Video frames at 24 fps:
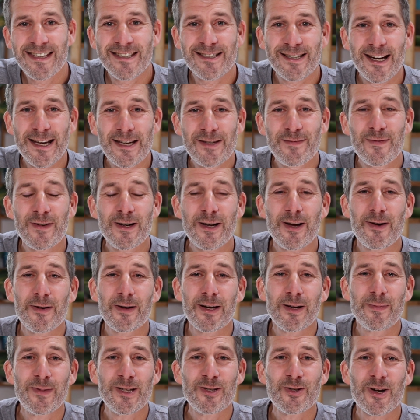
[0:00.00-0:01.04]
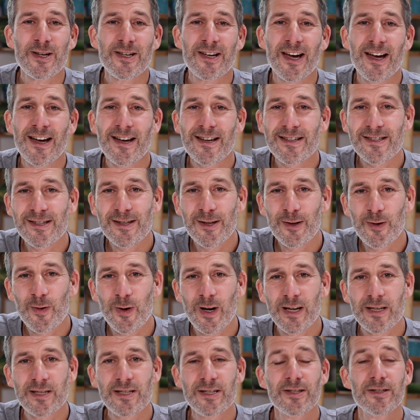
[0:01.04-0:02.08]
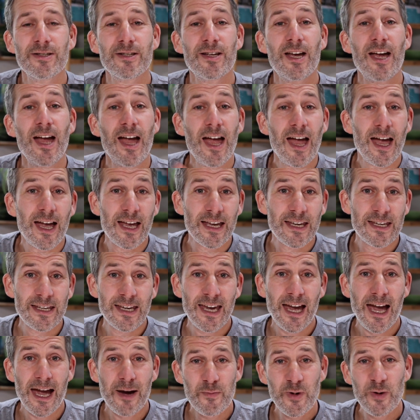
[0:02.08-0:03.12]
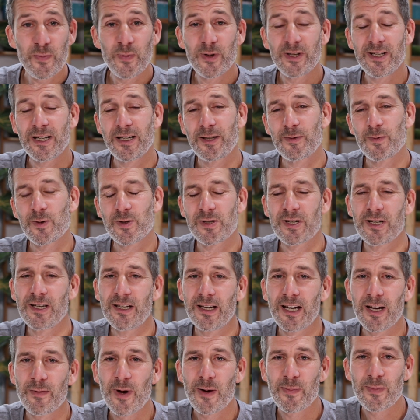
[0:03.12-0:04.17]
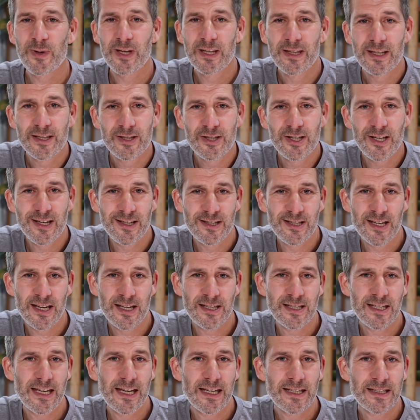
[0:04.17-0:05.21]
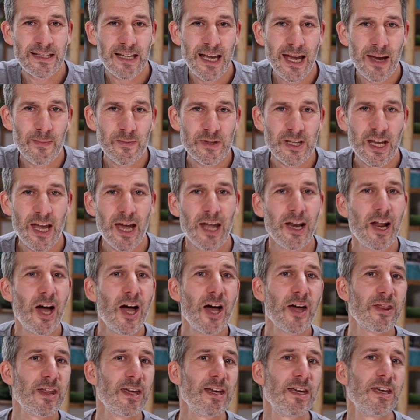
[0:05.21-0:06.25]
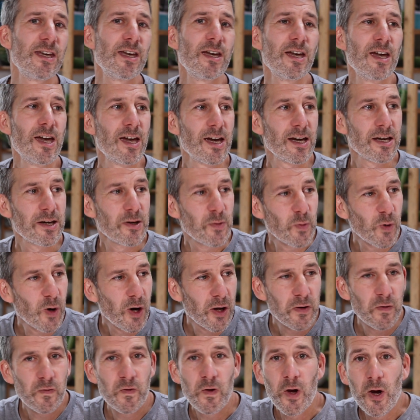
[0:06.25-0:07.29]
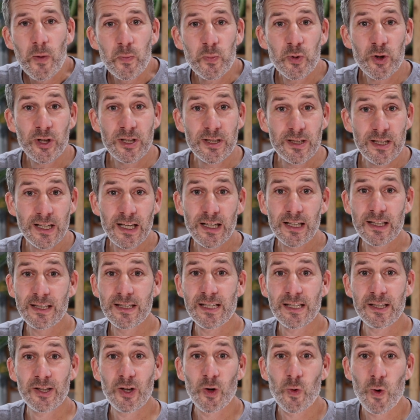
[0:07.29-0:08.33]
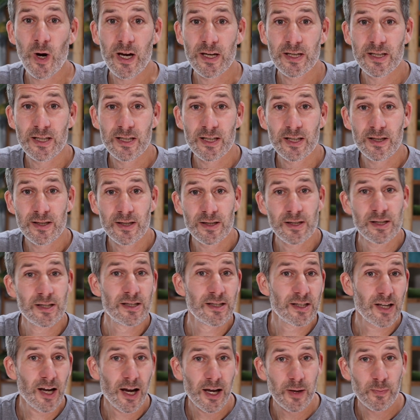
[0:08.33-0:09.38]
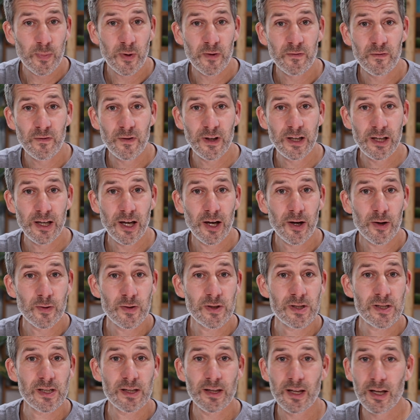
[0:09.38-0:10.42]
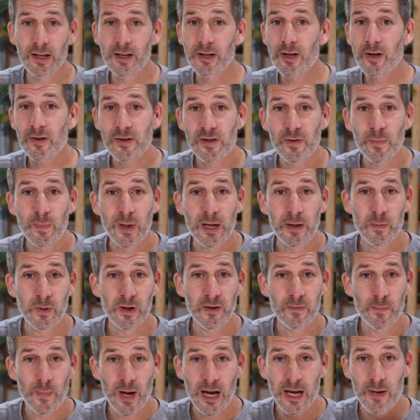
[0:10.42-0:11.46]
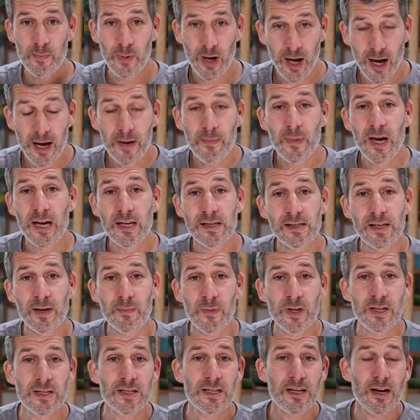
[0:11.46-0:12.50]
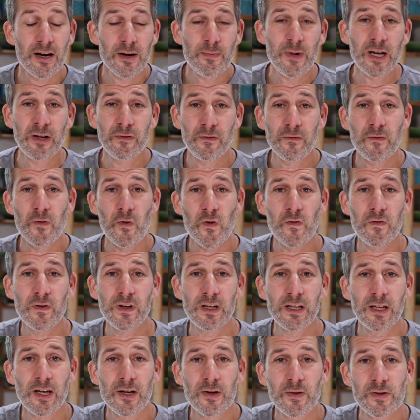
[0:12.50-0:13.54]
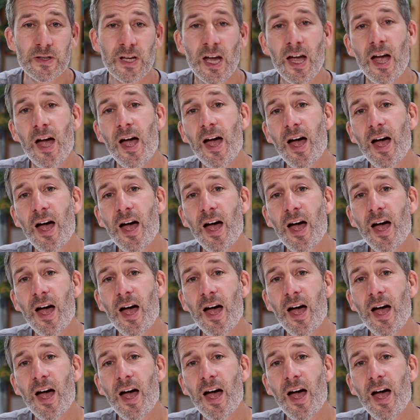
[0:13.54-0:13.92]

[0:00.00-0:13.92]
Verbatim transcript: In today's video, I'm going to be trying to answer the question, can we predict what's going to come up in the G C S E exams? And are the kind of predicted question type videos that lots of people have made, but I made some this year, I made four videos.